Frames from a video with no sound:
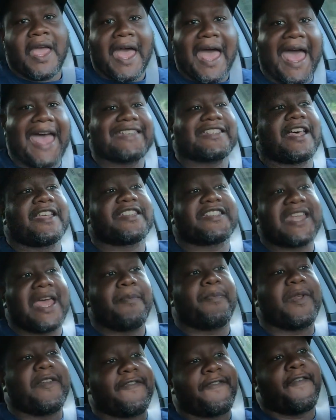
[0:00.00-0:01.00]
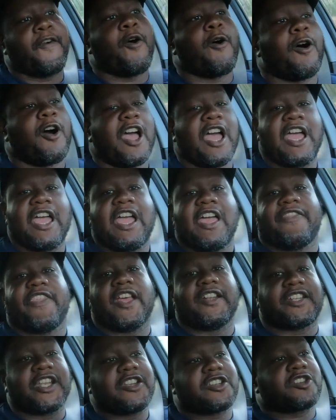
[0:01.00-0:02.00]
As I said before, the
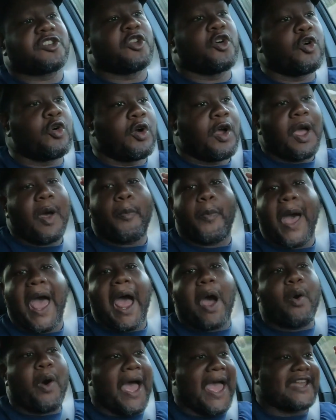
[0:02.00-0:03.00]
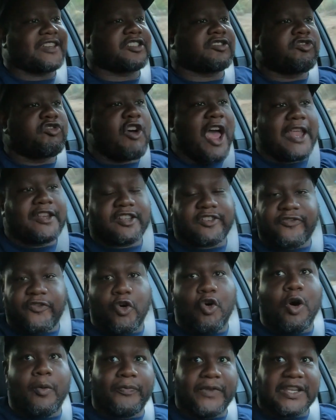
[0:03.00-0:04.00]
additional power has
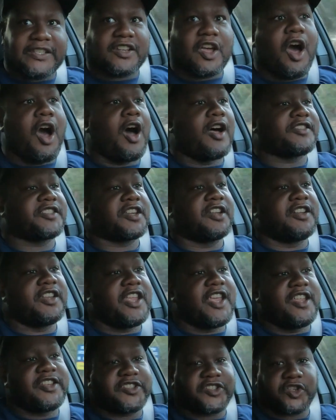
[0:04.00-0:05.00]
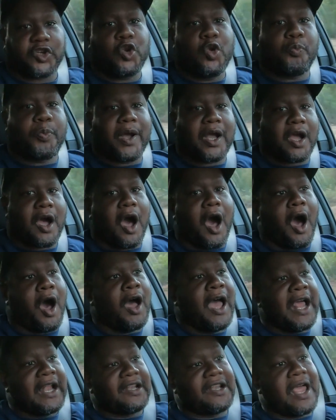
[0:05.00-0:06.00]
transformed this car to near supercar
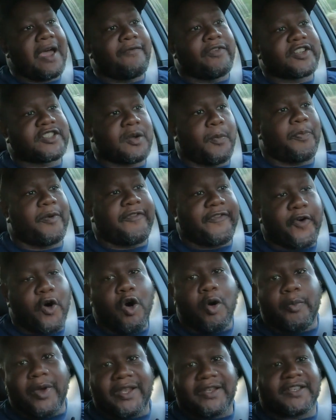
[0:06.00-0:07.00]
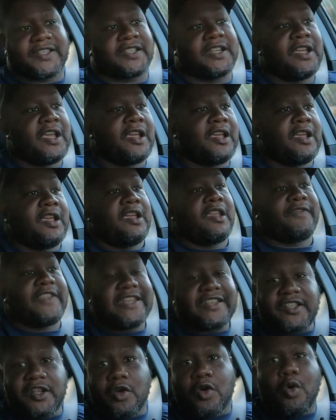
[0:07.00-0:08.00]
levels of performance.
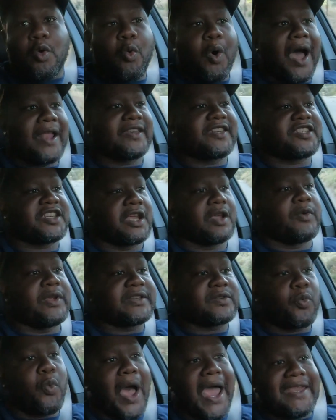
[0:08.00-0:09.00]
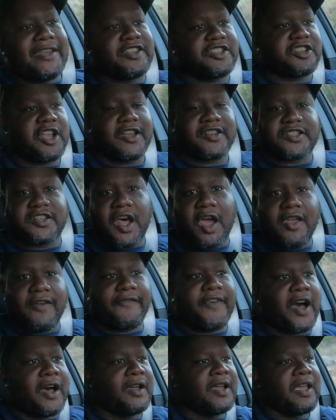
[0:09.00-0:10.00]
This little 1 Series weighs just
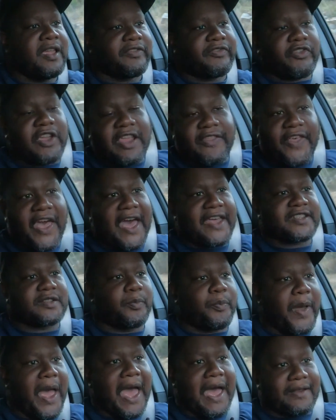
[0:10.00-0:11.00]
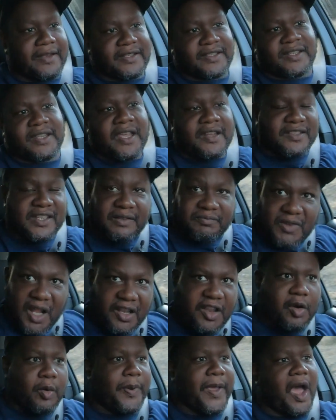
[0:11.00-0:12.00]
over 3,000 pounds, a
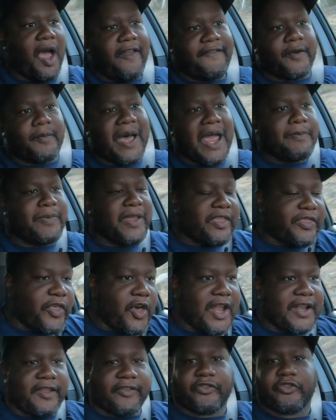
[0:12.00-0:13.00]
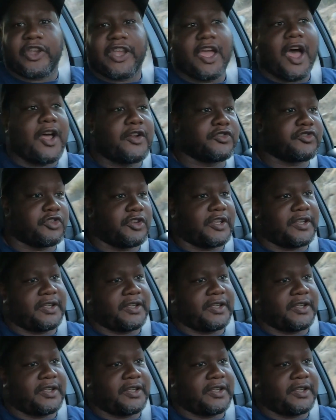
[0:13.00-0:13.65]
little bit over, maybe 3,300.